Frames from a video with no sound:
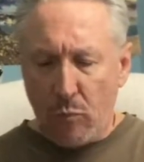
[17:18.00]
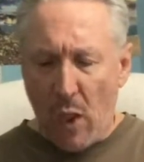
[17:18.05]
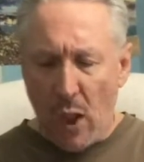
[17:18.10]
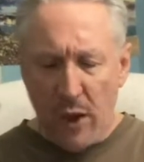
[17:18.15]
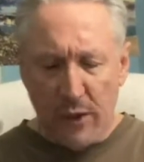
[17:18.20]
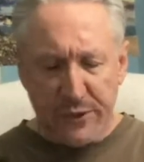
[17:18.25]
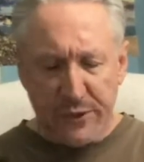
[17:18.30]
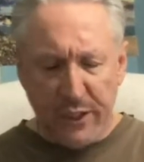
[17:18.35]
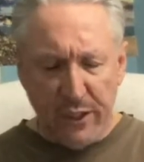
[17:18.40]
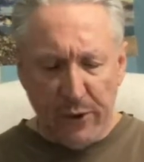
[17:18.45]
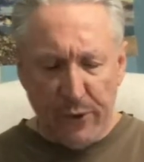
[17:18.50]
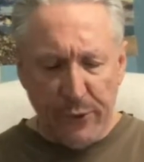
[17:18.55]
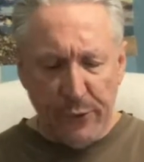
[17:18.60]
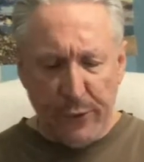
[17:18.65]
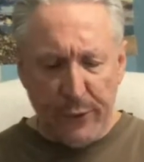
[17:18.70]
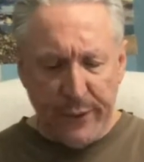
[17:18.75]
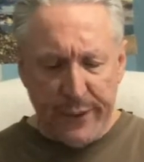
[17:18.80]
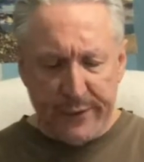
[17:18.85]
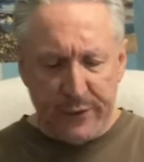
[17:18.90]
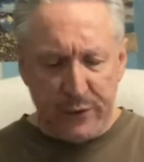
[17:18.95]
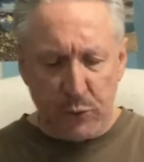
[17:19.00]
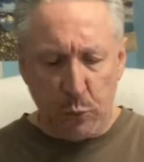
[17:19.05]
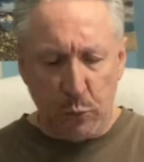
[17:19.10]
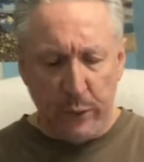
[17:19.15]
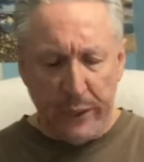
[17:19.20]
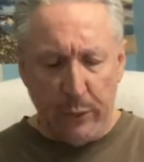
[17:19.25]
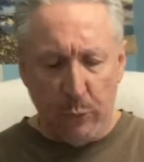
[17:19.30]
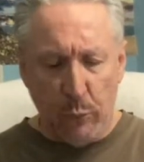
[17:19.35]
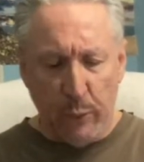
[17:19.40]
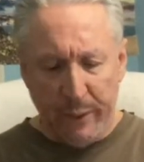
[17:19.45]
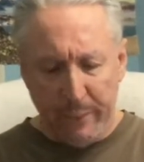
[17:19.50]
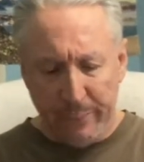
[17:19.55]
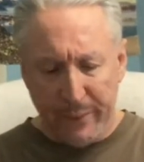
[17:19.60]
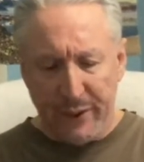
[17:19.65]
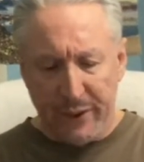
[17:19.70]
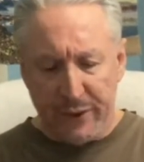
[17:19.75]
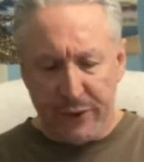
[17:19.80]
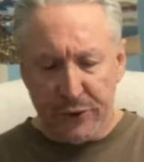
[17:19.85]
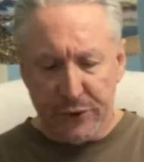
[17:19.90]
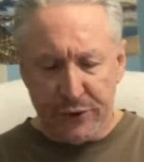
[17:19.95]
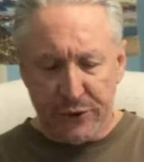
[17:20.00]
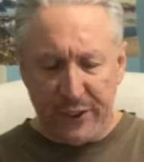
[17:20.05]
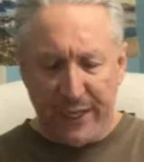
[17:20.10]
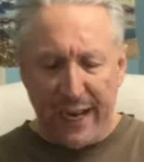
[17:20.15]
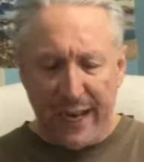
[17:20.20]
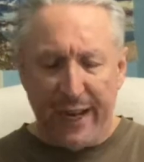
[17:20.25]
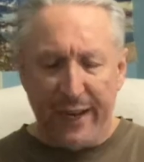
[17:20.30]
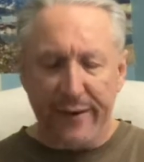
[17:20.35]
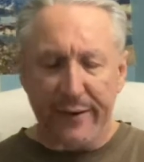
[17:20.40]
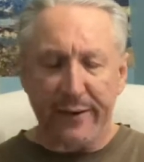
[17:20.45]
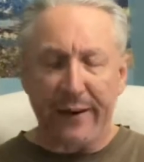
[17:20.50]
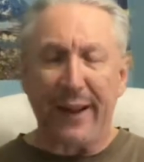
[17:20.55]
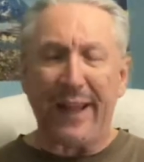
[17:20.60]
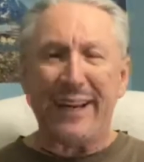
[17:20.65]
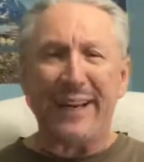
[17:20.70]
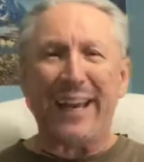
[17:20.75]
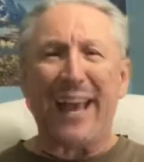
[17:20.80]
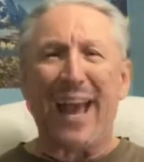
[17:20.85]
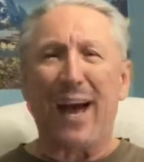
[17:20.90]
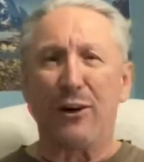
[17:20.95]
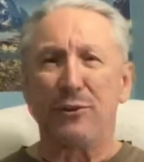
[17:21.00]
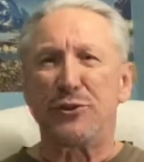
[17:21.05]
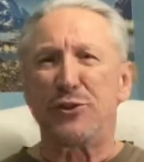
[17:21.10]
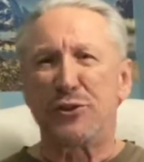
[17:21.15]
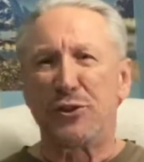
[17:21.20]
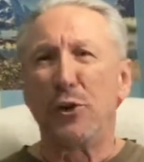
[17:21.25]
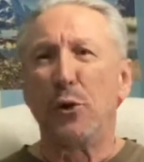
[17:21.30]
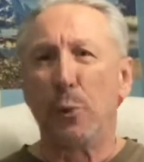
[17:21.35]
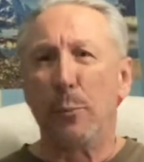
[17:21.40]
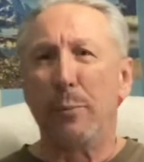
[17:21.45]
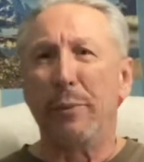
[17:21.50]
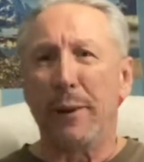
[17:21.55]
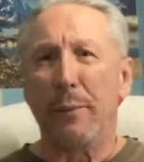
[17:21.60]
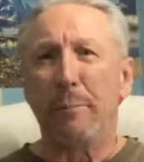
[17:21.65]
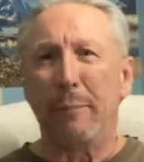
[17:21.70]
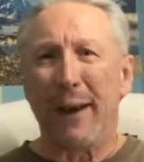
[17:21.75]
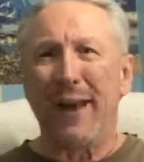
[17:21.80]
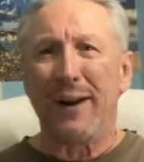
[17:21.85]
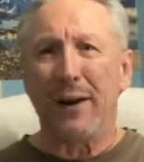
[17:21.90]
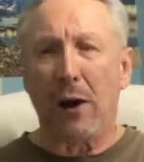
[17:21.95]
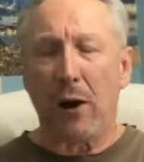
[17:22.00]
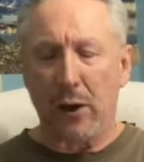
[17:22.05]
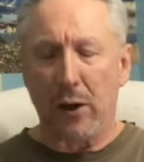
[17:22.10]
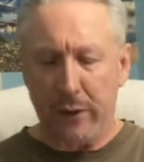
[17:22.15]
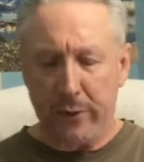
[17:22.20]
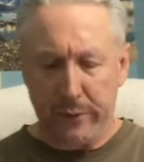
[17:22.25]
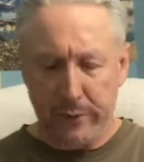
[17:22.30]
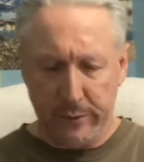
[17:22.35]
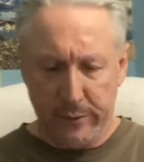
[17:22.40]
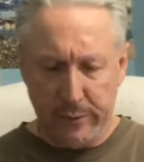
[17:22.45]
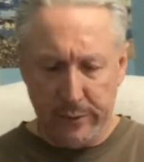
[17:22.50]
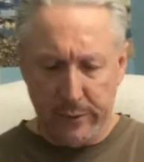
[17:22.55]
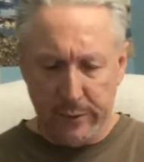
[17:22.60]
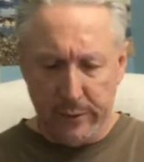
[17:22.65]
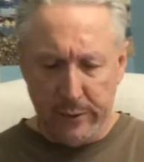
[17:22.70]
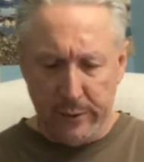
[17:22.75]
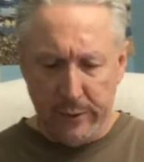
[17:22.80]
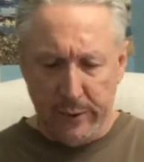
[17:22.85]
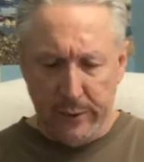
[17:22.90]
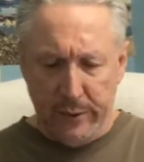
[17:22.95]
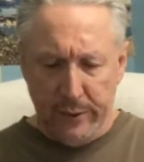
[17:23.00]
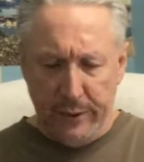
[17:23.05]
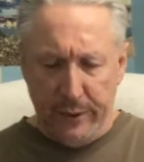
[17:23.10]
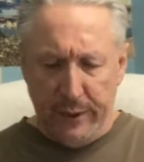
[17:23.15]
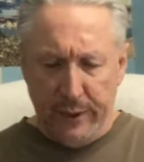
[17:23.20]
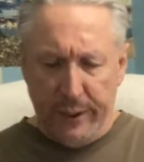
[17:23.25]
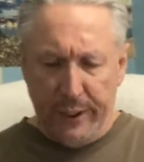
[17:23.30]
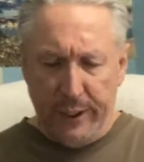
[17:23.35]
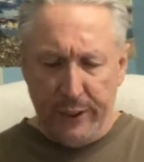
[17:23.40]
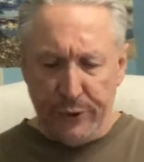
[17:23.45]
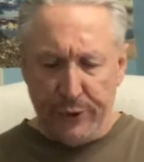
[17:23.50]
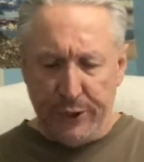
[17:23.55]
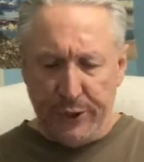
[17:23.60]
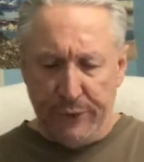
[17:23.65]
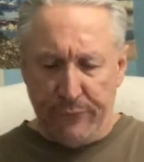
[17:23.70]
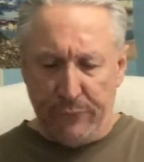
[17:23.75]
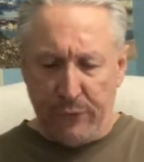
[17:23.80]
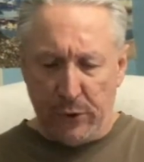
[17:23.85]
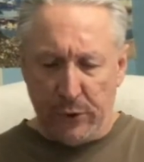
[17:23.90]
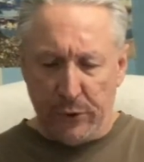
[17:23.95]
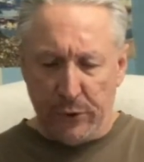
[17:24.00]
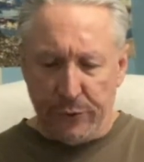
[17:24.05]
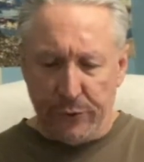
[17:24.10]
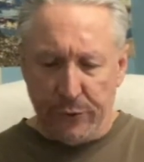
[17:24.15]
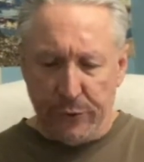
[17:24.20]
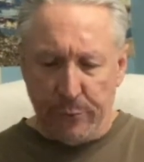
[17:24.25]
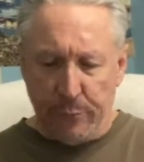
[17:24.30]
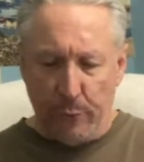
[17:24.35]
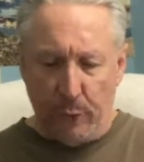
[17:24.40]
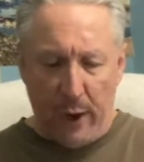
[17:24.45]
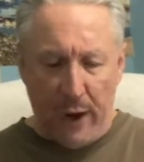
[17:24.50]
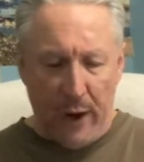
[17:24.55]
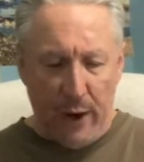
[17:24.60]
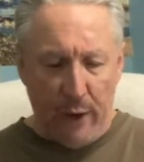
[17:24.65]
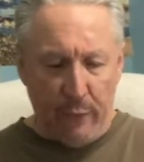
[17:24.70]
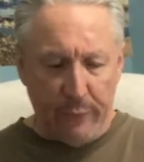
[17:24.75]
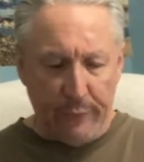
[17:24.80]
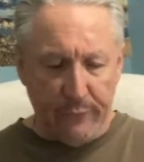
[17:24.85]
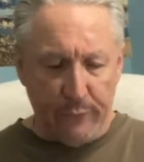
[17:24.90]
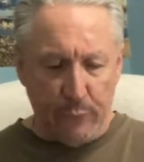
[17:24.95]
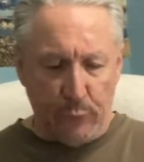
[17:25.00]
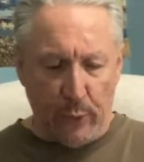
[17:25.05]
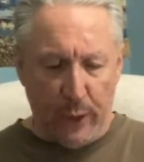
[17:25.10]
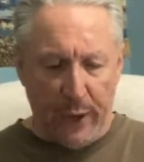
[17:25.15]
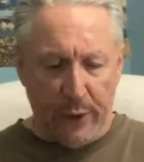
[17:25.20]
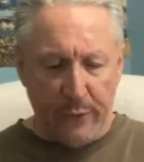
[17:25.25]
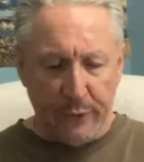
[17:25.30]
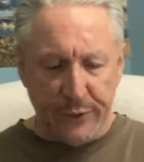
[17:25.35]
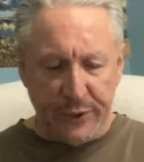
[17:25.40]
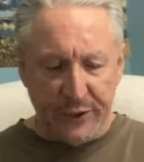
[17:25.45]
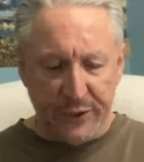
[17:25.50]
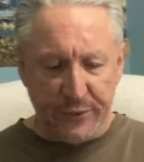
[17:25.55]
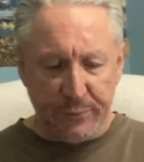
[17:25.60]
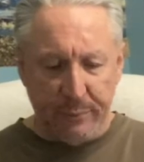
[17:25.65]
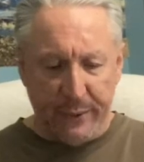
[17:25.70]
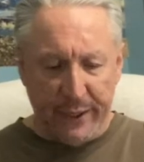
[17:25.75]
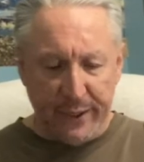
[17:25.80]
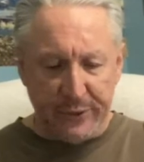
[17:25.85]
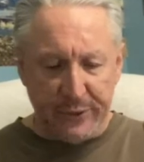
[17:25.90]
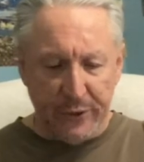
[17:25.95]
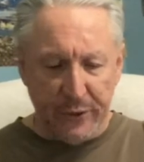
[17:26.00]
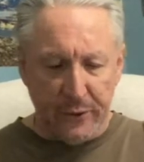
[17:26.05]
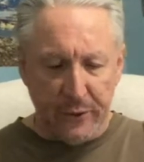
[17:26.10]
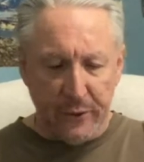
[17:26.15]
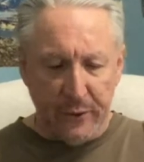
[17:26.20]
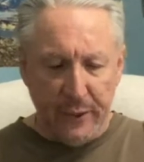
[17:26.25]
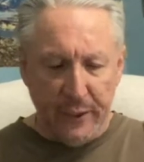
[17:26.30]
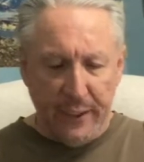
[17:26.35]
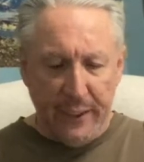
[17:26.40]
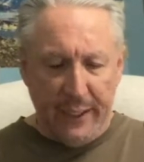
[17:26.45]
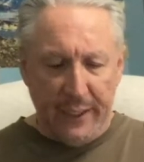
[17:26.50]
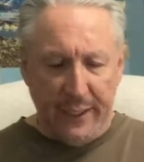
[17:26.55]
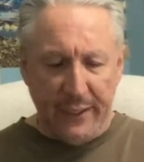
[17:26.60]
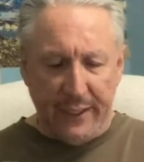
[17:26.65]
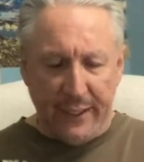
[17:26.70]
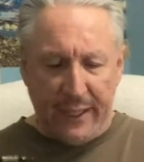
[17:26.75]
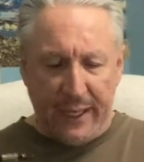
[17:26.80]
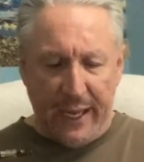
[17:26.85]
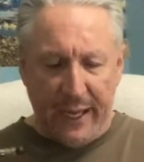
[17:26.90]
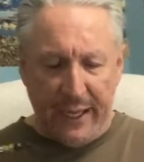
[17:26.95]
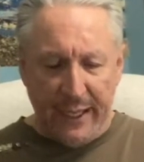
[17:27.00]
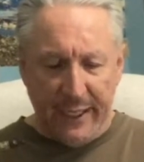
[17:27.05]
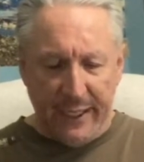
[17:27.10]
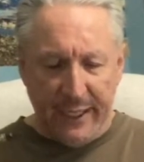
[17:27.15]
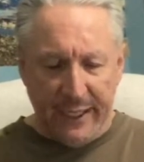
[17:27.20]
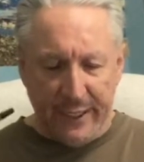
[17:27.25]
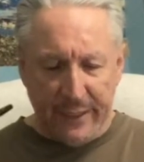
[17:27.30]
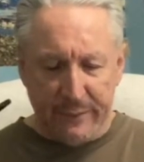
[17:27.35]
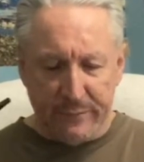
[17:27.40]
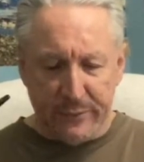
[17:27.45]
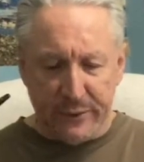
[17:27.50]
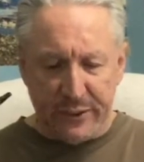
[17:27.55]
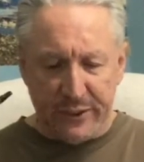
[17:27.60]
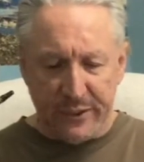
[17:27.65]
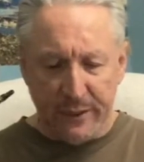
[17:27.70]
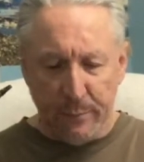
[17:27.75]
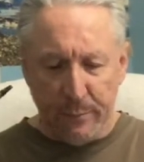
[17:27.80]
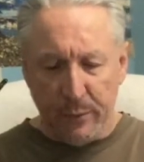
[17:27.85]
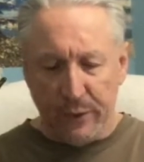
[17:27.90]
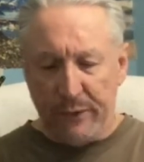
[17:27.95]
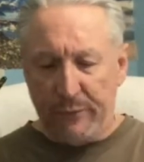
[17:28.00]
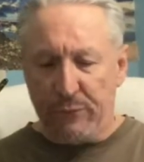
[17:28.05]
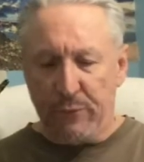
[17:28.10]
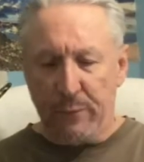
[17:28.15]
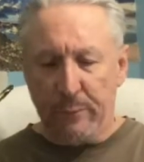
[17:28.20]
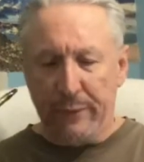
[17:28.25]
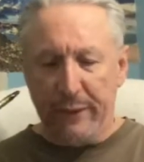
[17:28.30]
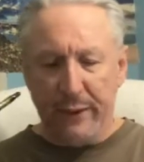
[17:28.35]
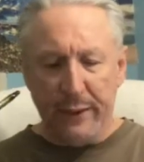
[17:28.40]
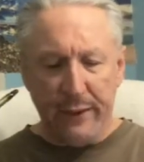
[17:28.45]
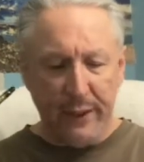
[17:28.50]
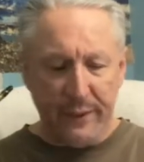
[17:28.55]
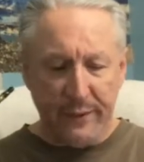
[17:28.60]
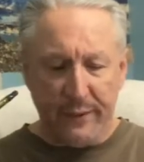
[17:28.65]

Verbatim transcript: I'll tell her things we women understand, like how stupid men are. Here she furrowed her brow and frowned at Specter, indicting him simply for being